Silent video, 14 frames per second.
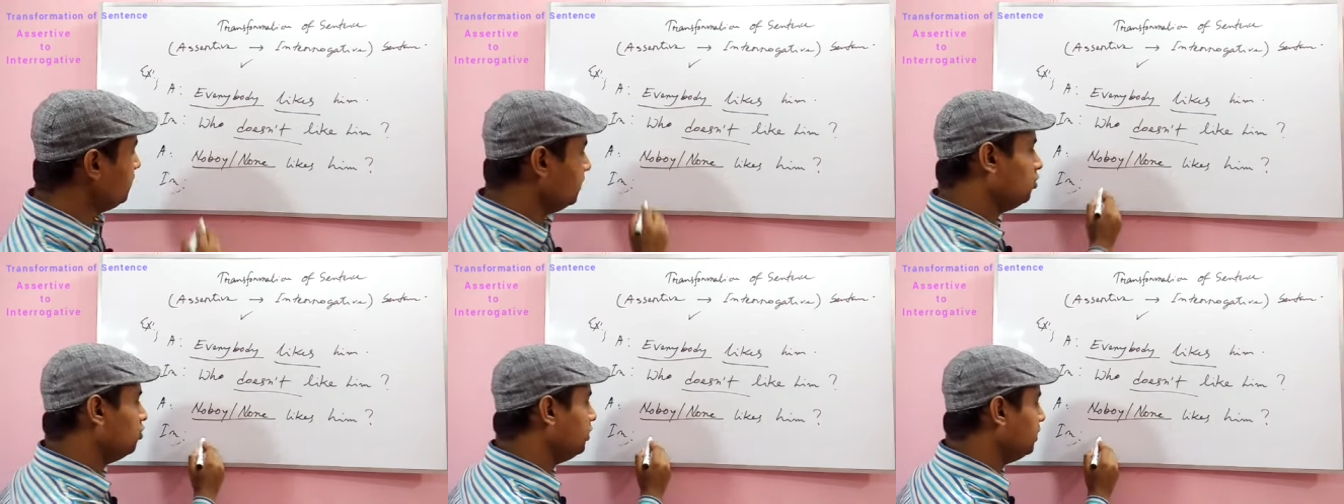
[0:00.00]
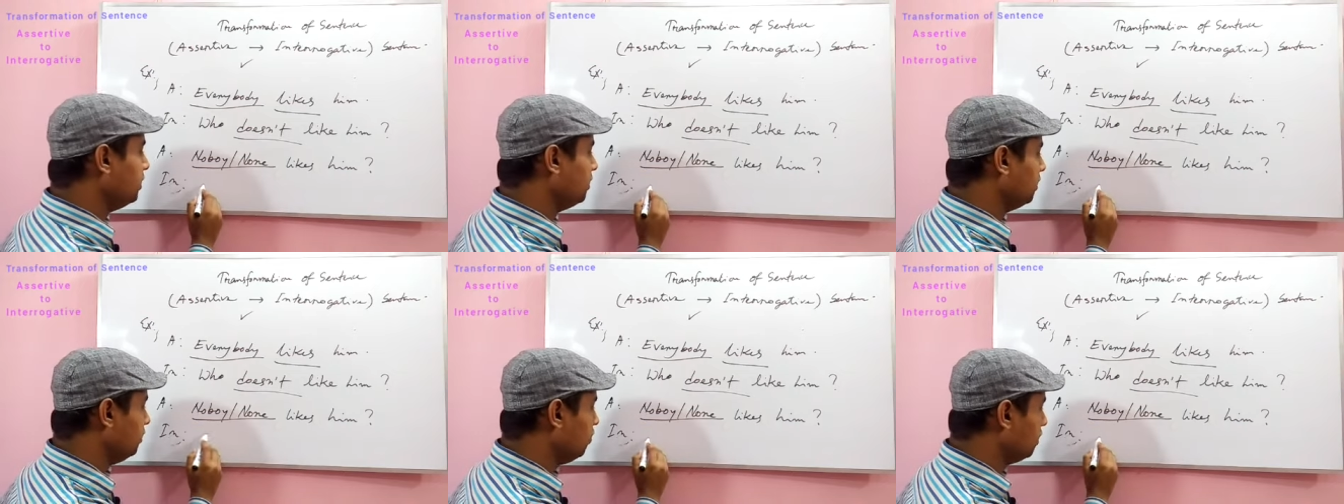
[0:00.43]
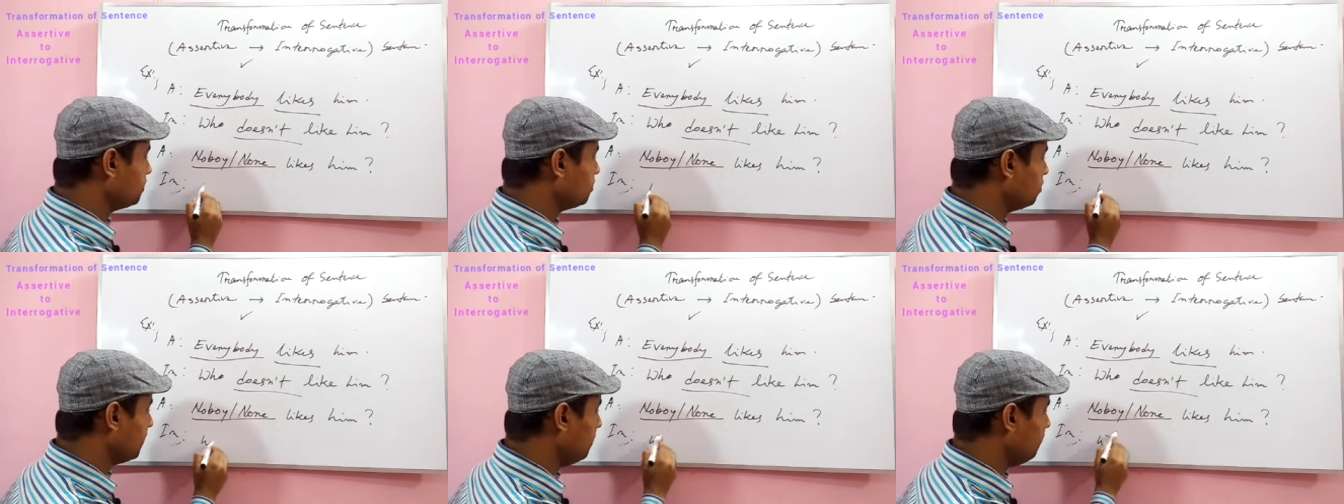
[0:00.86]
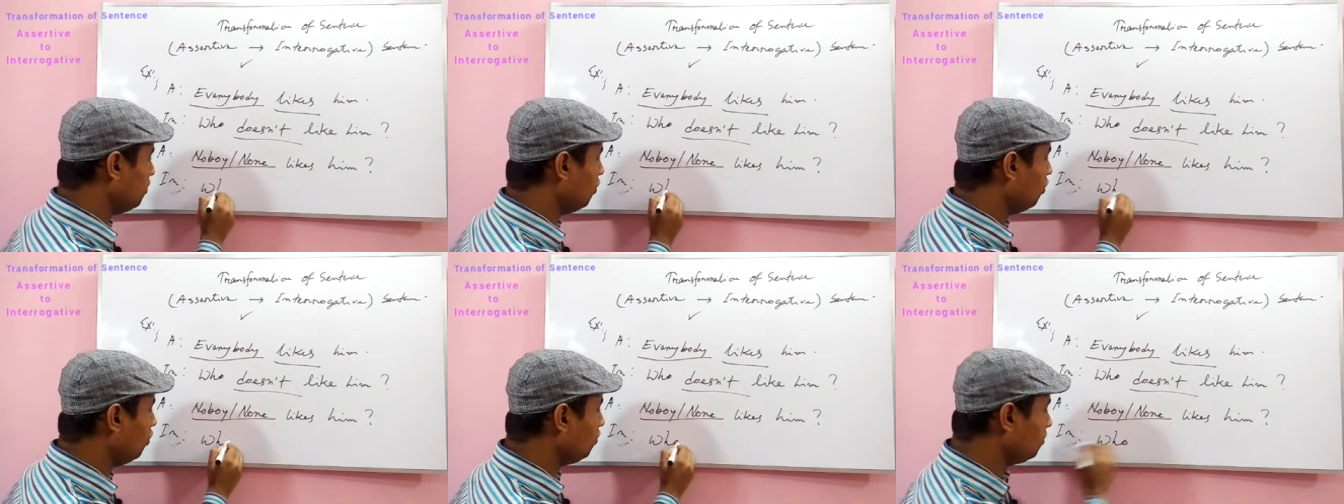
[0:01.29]
you also give
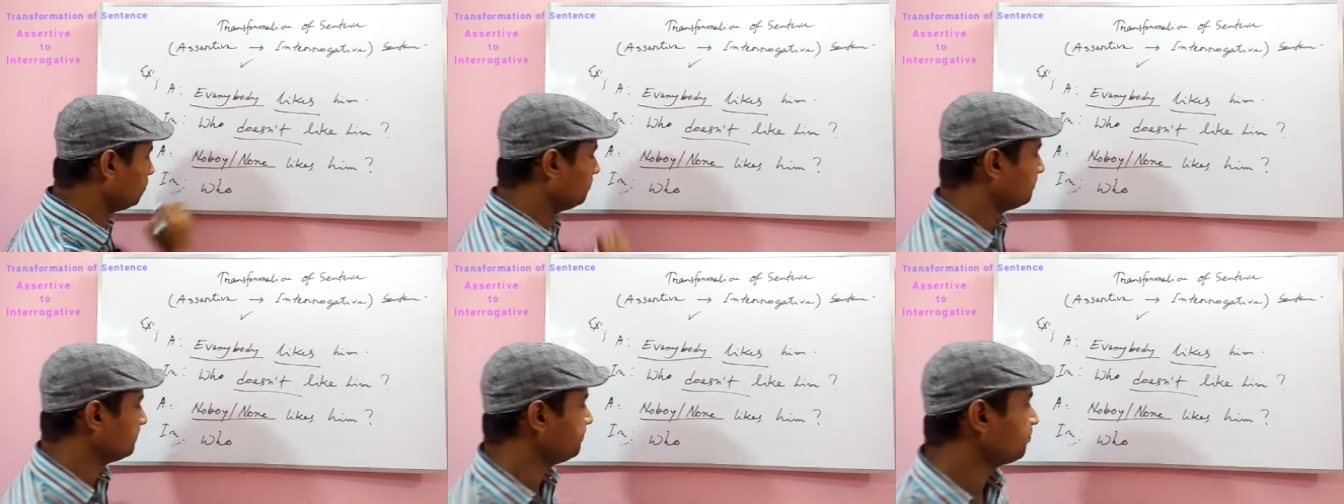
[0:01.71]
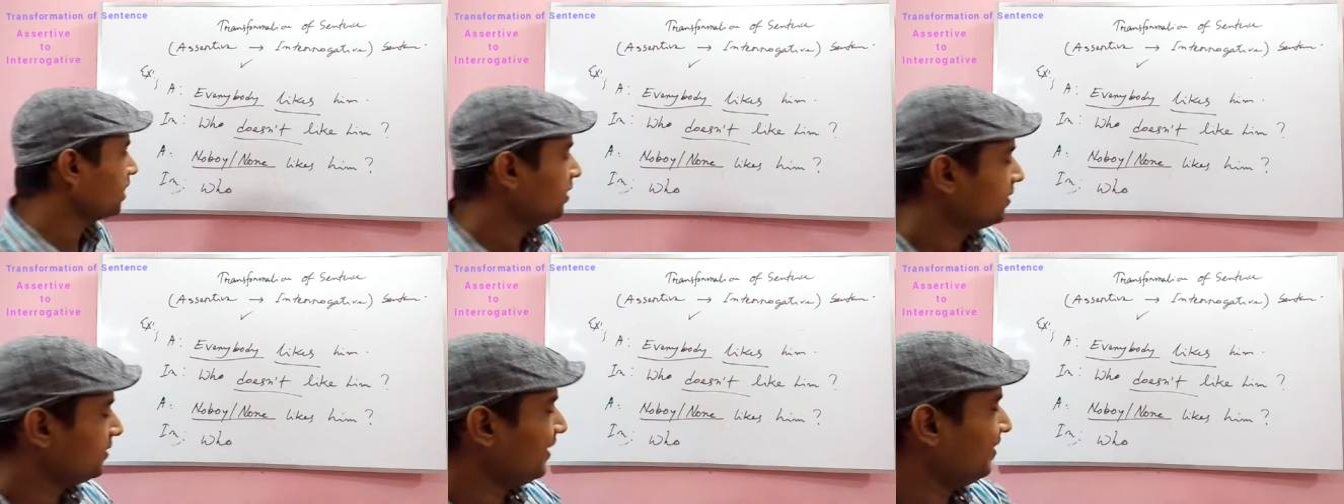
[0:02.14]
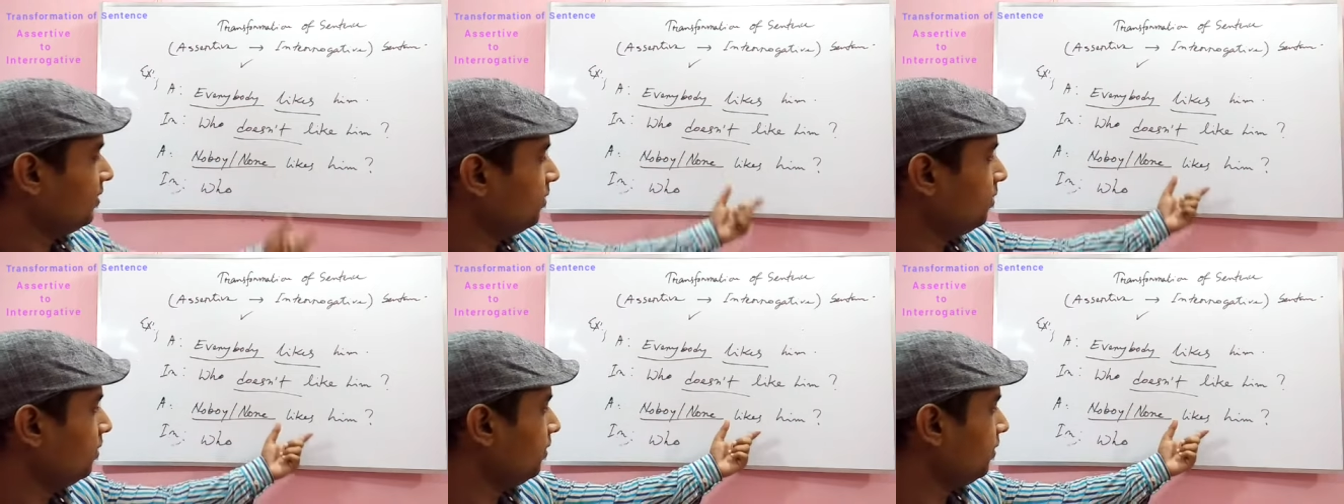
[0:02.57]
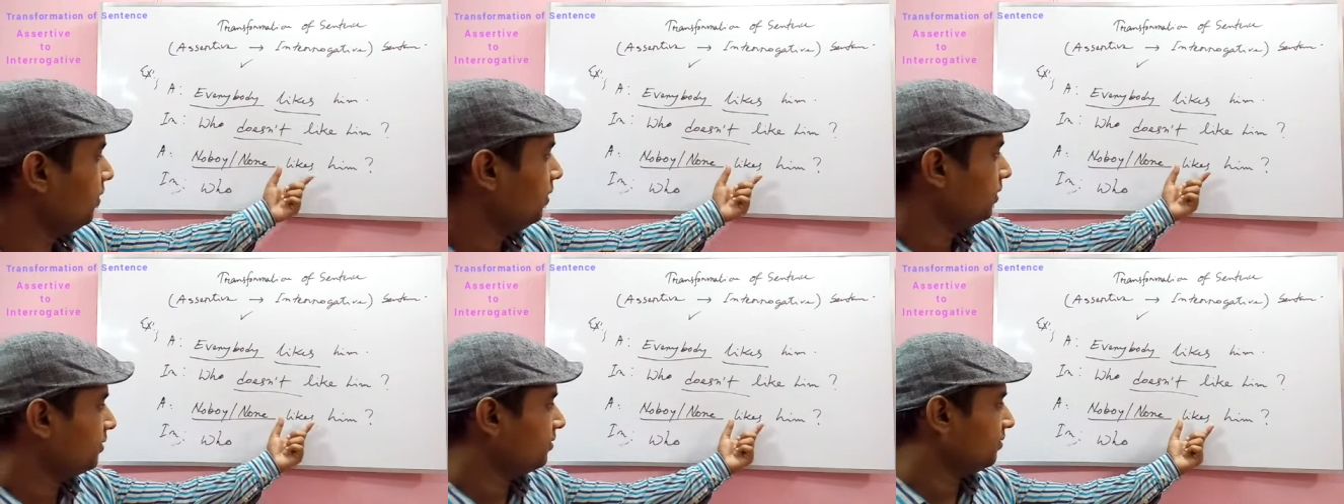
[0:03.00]
who. Then
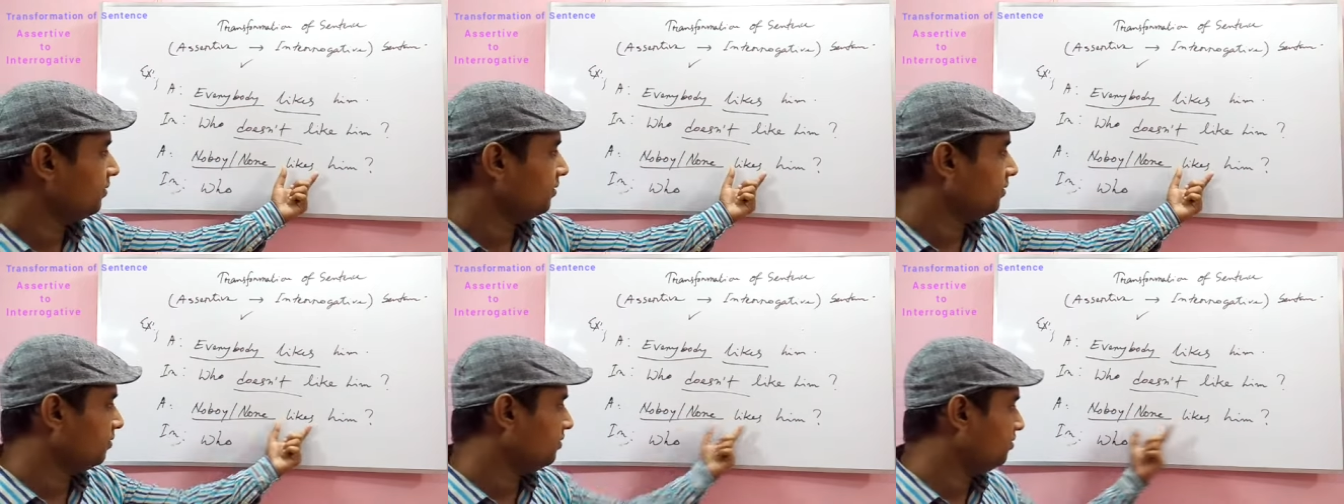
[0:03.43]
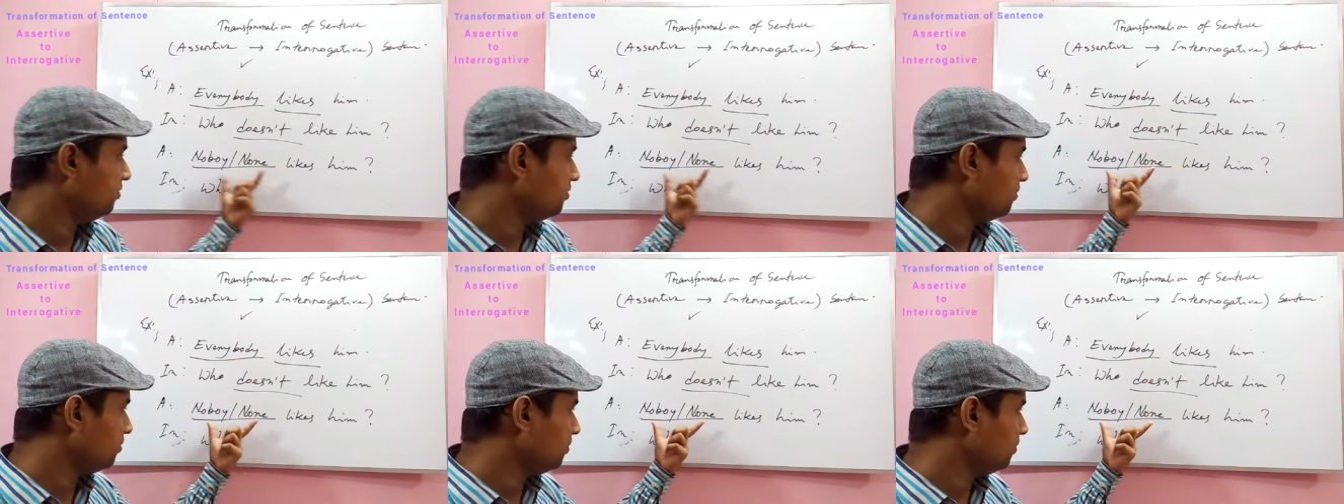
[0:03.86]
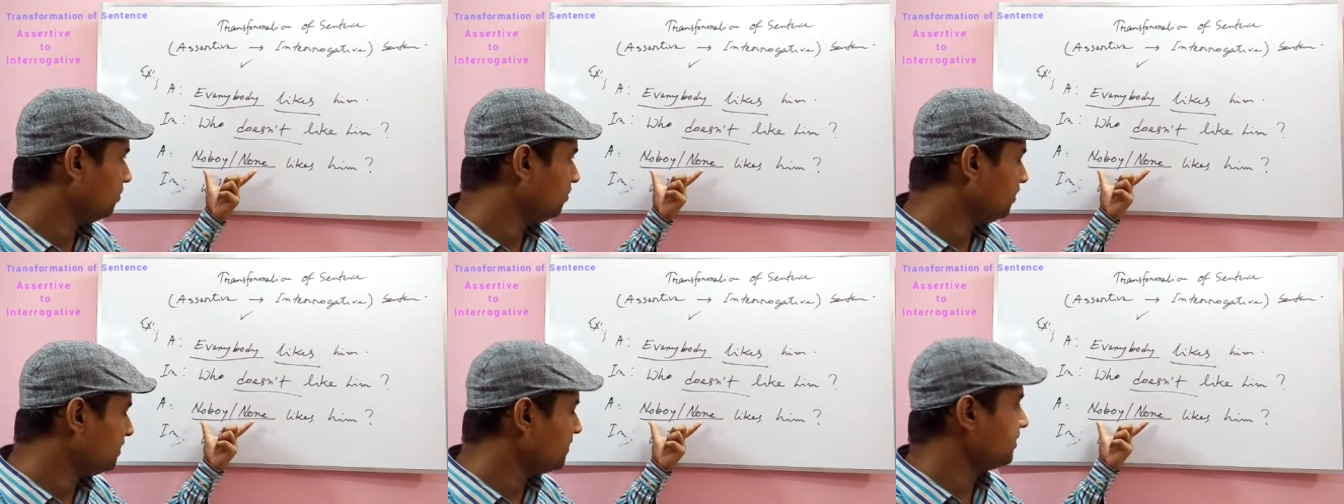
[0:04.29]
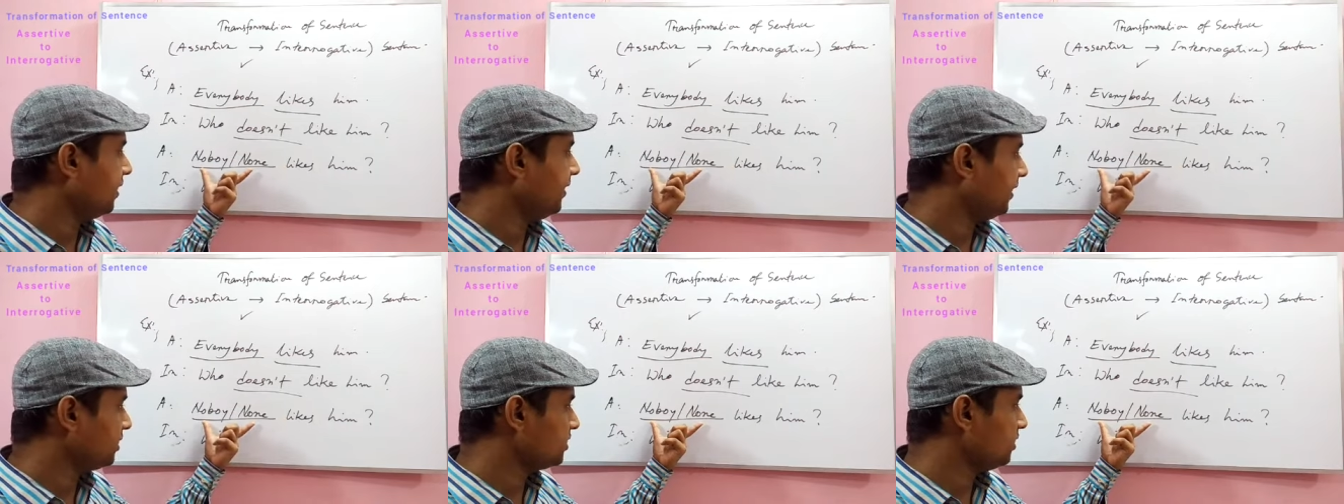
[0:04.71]
this is a
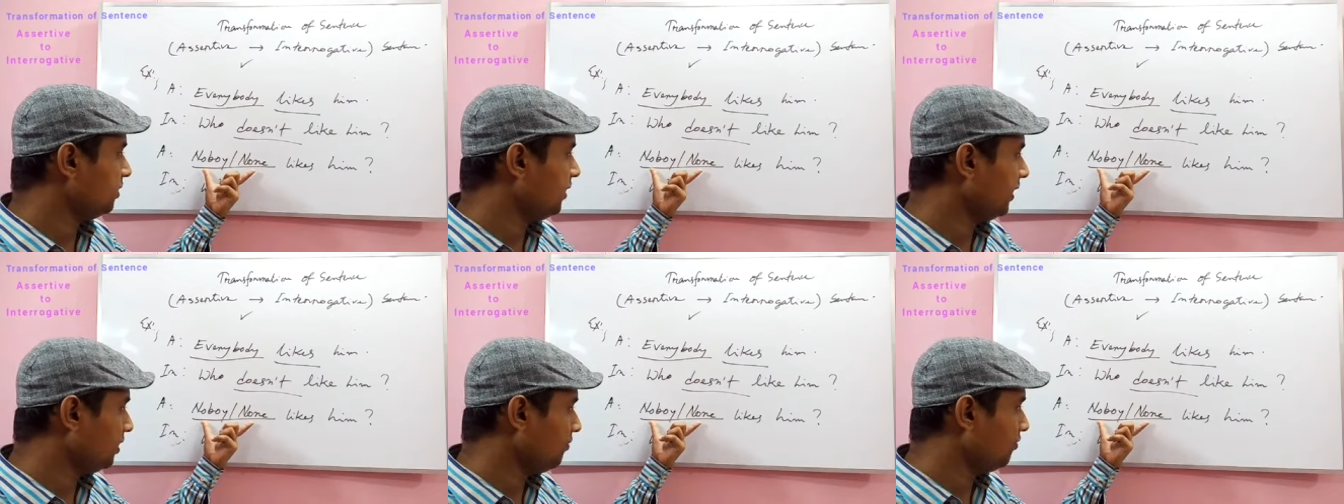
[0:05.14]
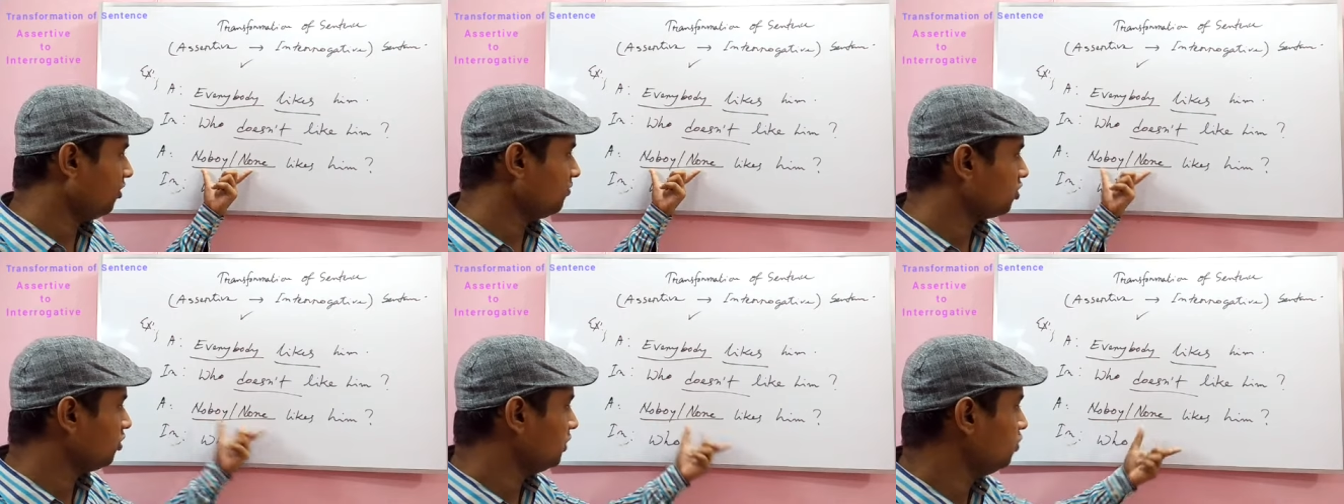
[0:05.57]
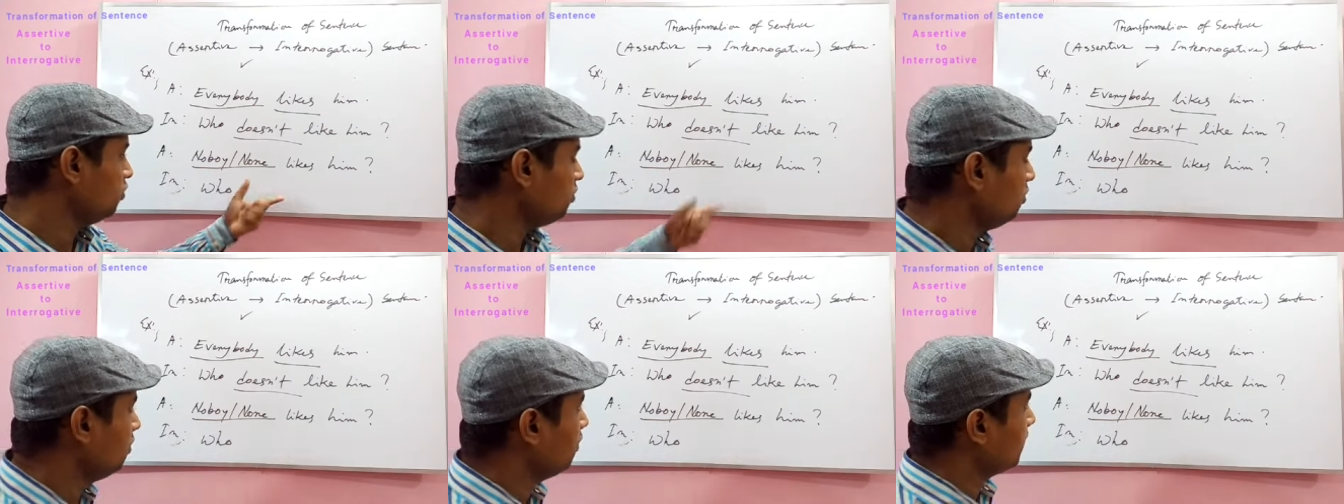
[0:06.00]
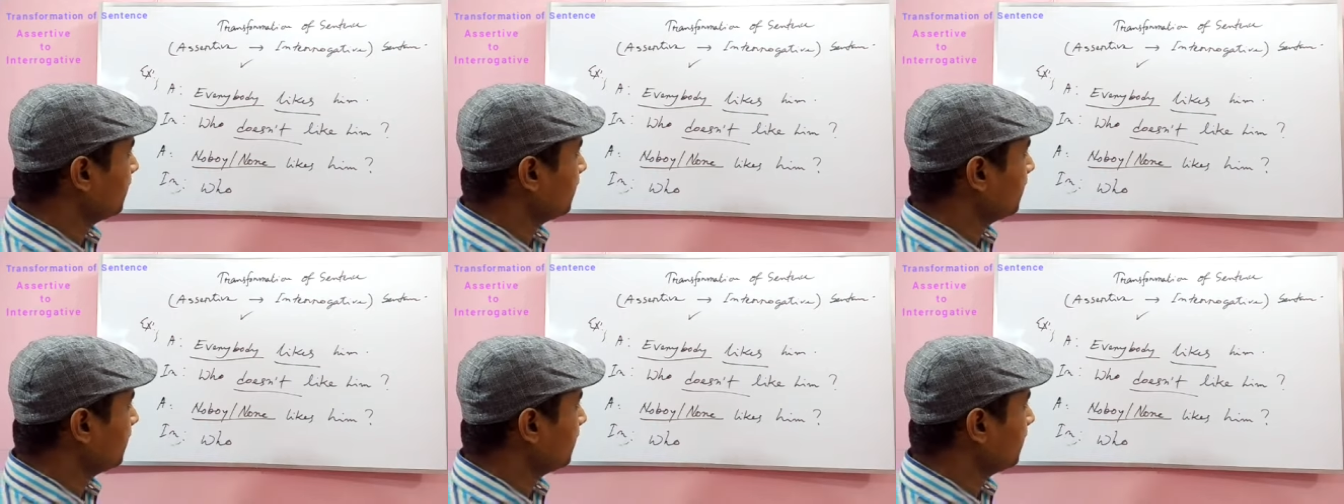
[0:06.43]
negative form, so you